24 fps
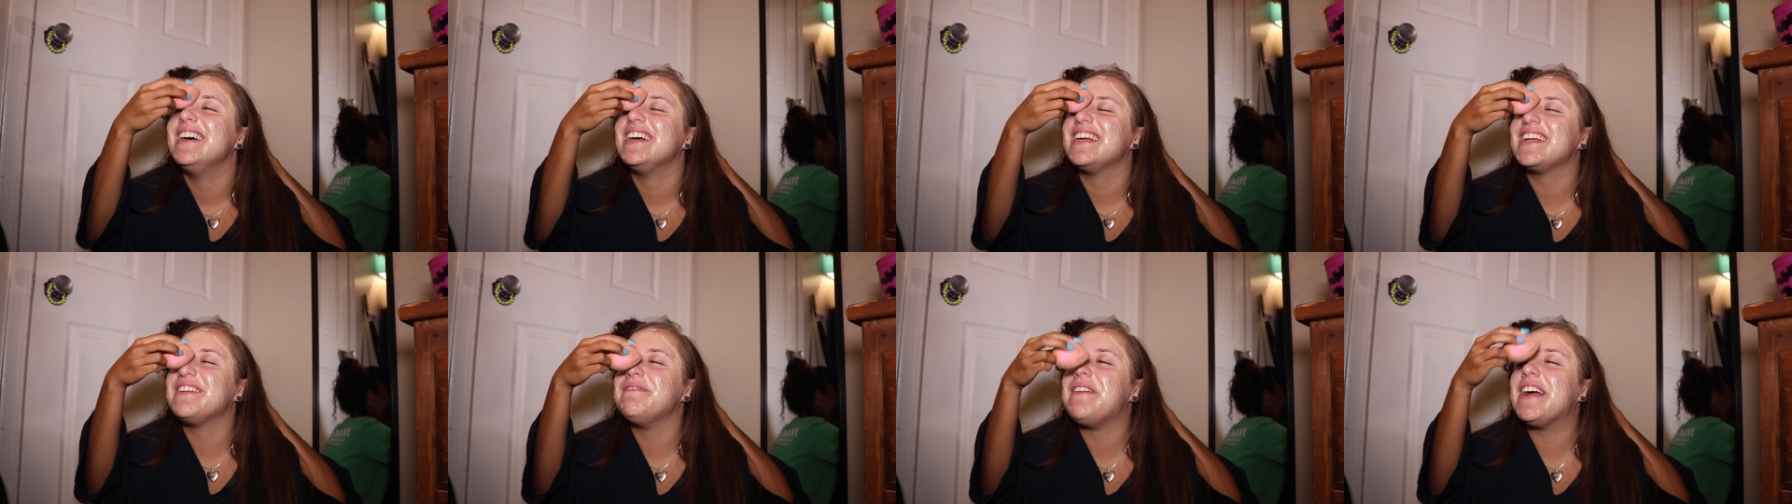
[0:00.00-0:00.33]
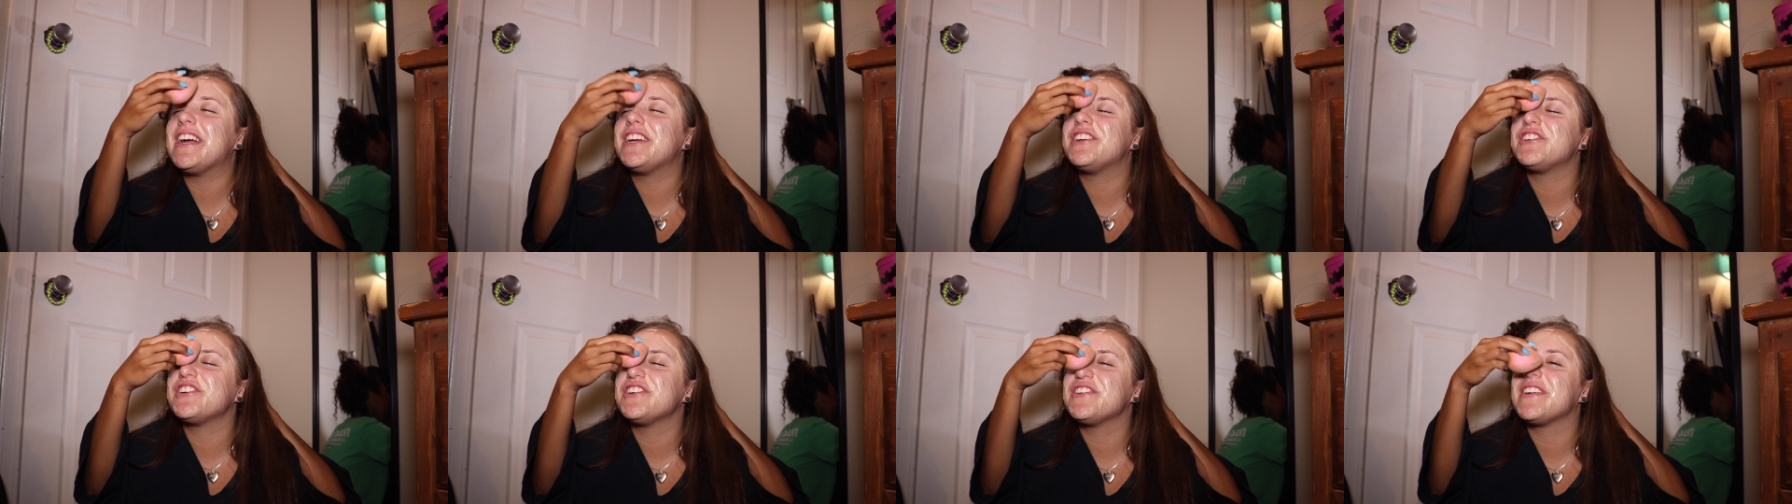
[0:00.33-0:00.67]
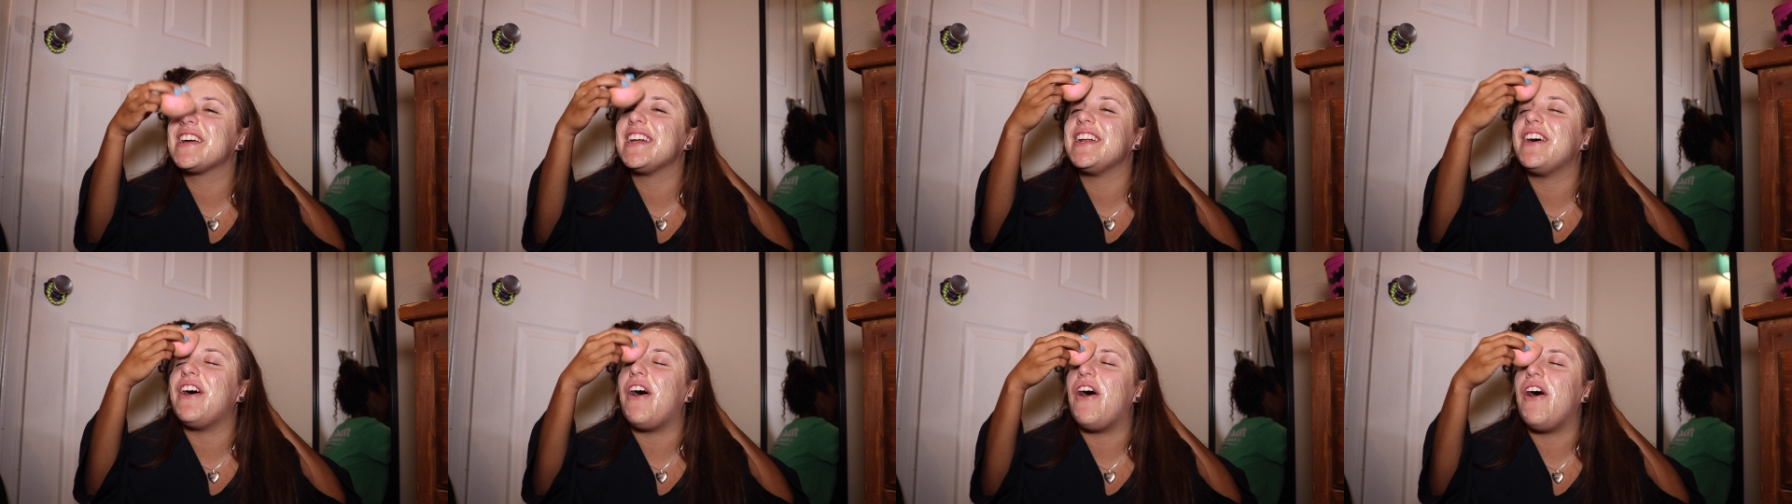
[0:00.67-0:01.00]
Make sure you
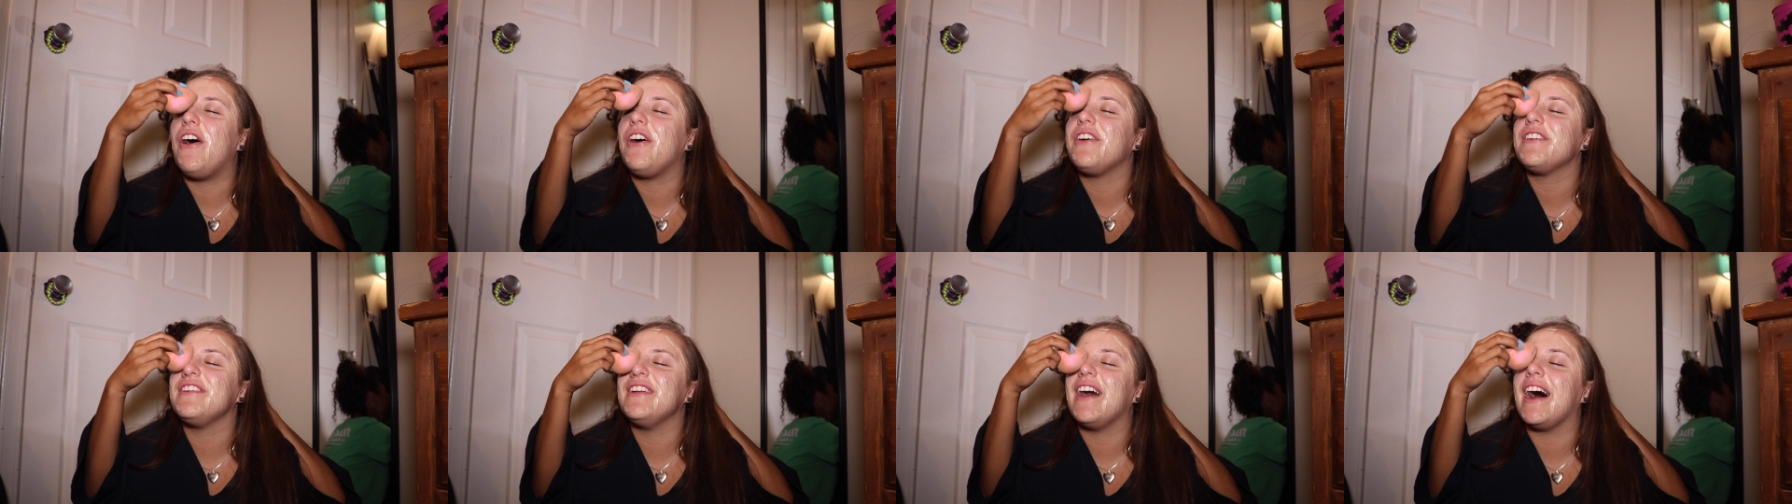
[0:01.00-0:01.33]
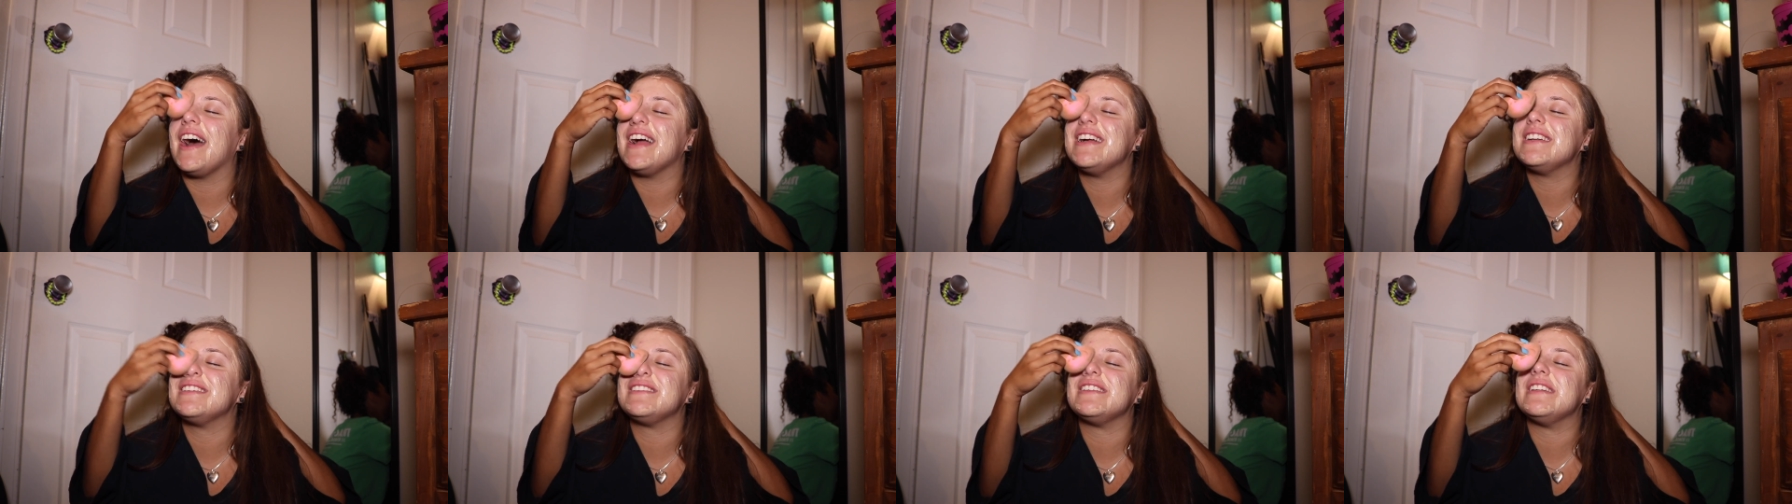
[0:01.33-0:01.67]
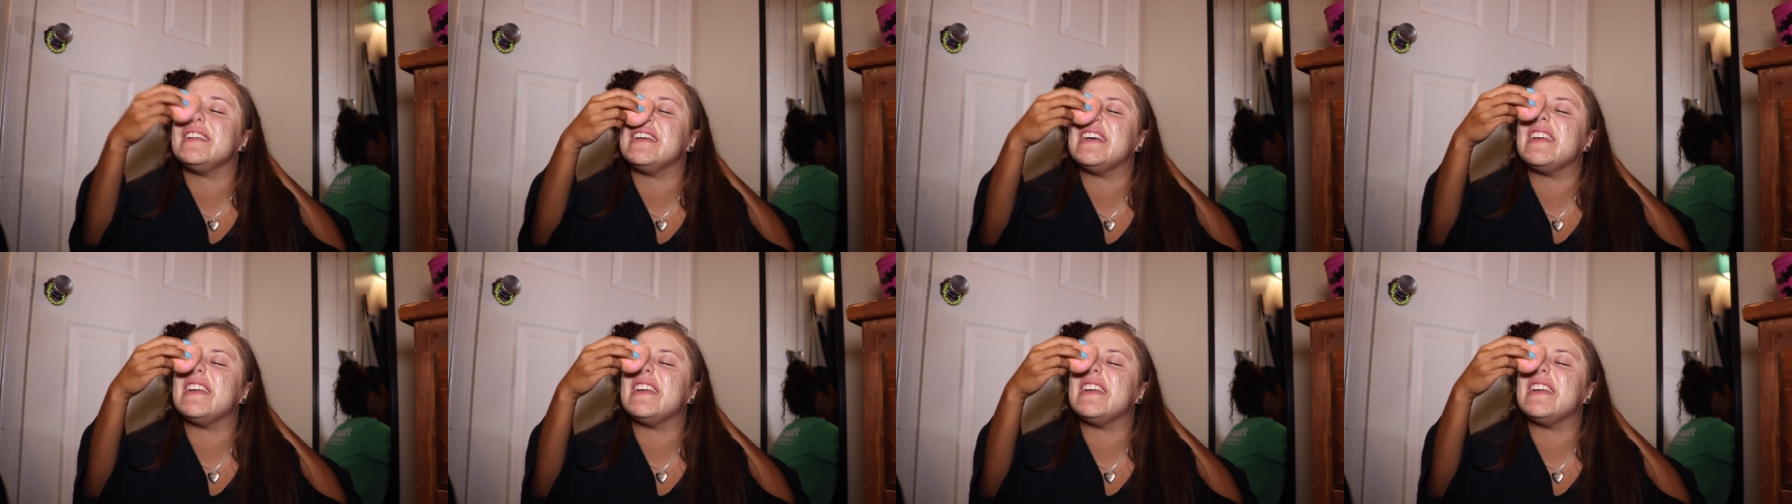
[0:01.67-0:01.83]
get it all nice and